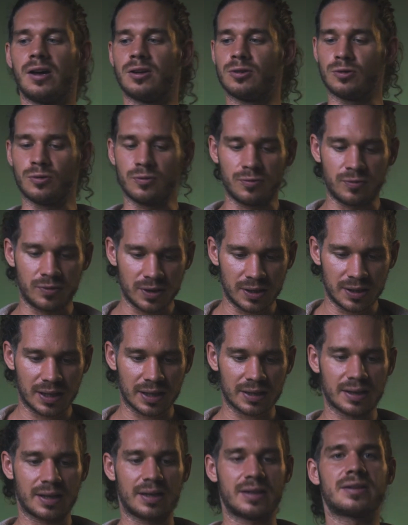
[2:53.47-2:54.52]
to feel
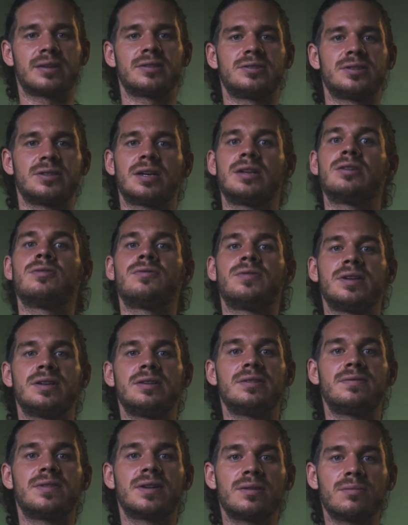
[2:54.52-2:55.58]
that energy and to feel it
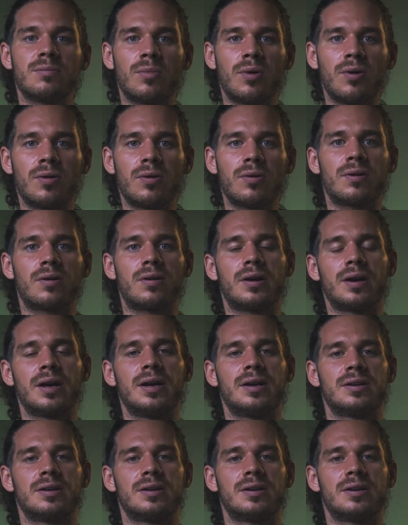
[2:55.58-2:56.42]
even more.